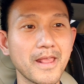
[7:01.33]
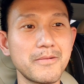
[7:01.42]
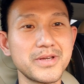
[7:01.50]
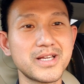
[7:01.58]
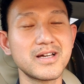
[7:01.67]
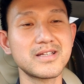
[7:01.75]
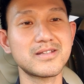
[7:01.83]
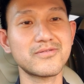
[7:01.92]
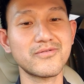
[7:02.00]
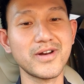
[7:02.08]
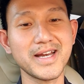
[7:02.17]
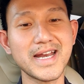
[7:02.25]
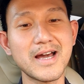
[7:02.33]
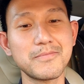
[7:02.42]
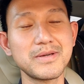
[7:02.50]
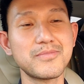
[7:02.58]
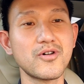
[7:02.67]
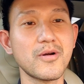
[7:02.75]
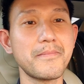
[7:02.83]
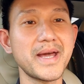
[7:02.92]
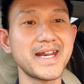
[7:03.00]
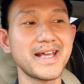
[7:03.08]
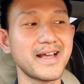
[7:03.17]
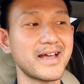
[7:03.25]
Because right now people are
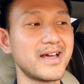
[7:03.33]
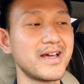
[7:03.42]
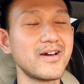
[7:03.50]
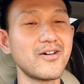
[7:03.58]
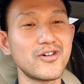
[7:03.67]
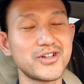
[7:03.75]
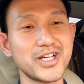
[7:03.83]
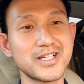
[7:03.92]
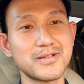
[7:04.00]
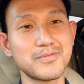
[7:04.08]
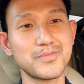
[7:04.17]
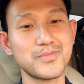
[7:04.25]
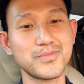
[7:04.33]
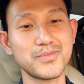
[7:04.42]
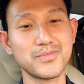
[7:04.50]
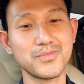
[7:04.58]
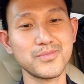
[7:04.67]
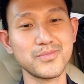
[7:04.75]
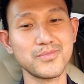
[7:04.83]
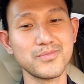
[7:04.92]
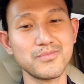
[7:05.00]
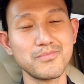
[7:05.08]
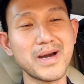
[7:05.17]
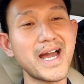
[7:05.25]
betting or just
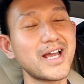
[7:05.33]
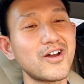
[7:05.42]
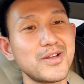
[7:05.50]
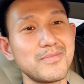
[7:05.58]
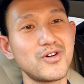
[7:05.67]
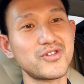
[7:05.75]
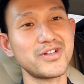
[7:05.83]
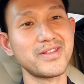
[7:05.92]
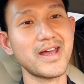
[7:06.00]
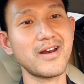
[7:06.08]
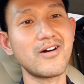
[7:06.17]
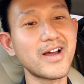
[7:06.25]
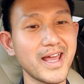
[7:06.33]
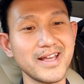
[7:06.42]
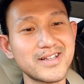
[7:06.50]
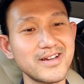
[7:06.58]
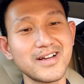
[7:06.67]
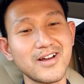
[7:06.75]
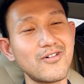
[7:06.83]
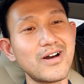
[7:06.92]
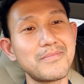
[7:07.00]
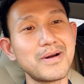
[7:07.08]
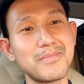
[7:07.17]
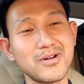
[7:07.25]
buying on emotion that, okay, it's going to go
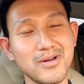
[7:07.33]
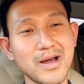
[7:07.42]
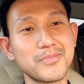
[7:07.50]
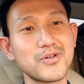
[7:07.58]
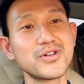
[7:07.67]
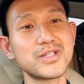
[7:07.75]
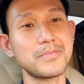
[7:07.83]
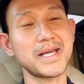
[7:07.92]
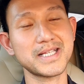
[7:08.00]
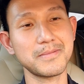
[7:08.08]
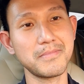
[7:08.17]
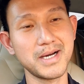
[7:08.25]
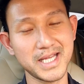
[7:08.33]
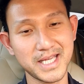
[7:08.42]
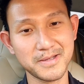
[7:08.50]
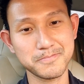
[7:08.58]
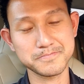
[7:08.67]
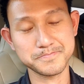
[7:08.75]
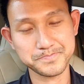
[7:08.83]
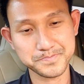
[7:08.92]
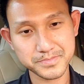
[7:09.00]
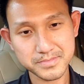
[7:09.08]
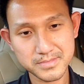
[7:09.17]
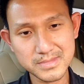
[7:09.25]
up, I'm going to make some money,
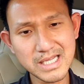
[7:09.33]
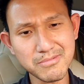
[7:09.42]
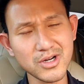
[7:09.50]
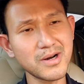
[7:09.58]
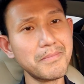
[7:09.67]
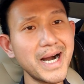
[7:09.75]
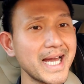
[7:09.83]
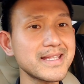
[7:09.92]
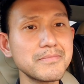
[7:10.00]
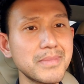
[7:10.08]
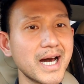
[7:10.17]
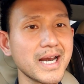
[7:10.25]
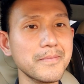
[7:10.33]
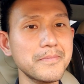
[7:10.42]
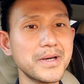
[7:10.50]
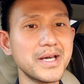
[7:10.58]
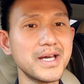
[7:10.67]
I'm going to buy at the bottom